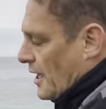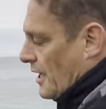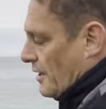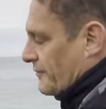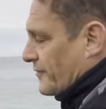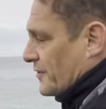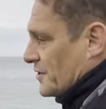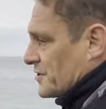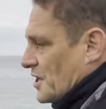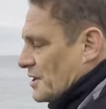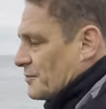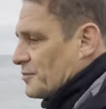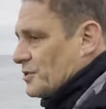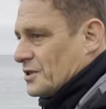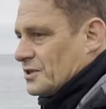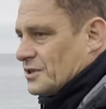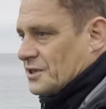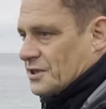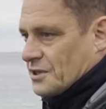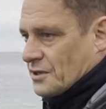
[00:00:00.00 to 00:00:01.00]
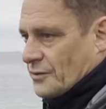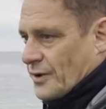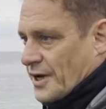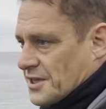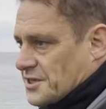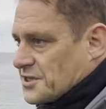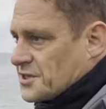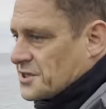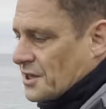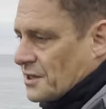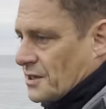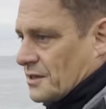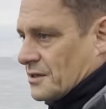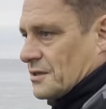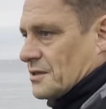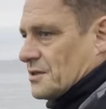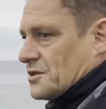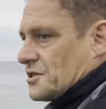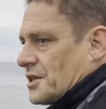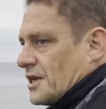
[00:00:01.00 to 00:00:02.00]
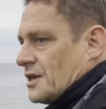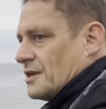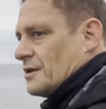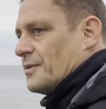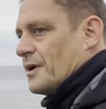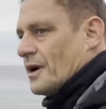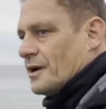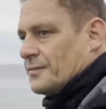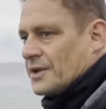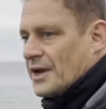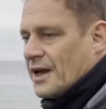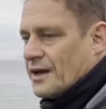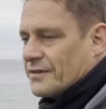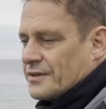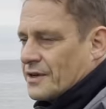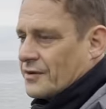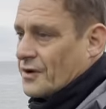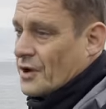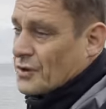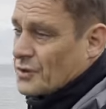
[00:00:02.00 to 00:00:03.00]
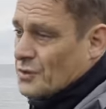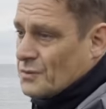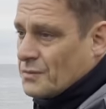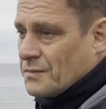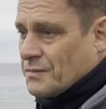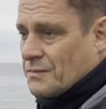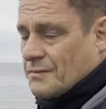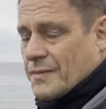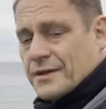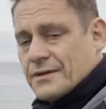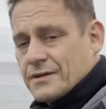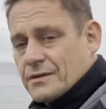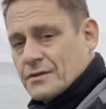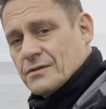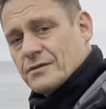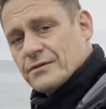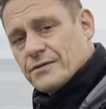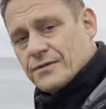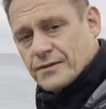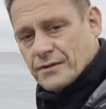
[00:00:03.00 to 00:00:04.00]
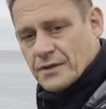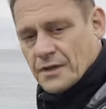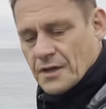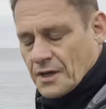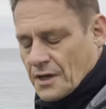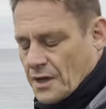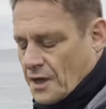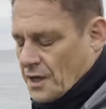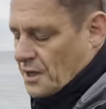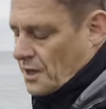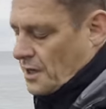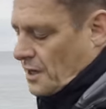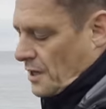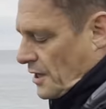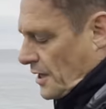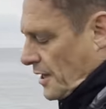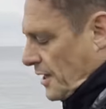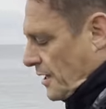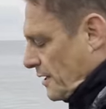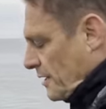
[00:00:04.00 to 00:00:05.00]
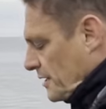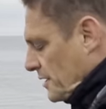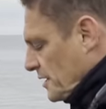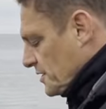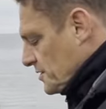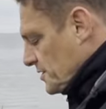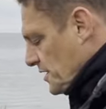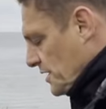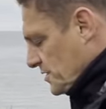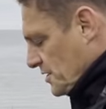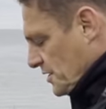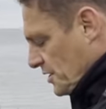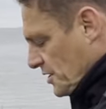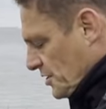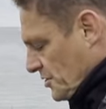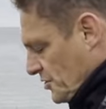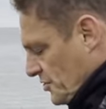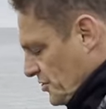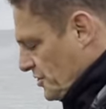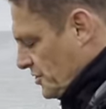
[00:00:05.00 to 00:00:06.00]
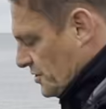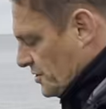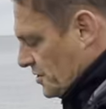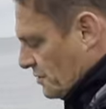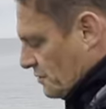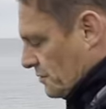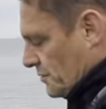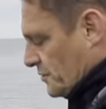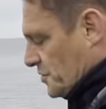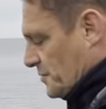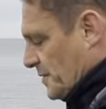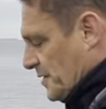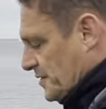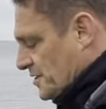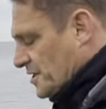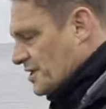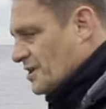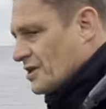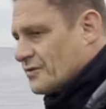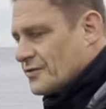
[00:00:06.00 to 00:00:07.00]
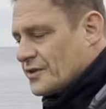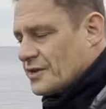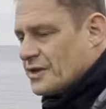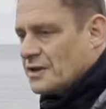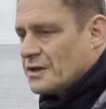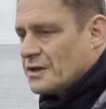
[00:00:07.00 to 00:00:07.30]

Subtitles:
For example, in the US, I know that the State Department have their own method of assessing countries with respect to COVID.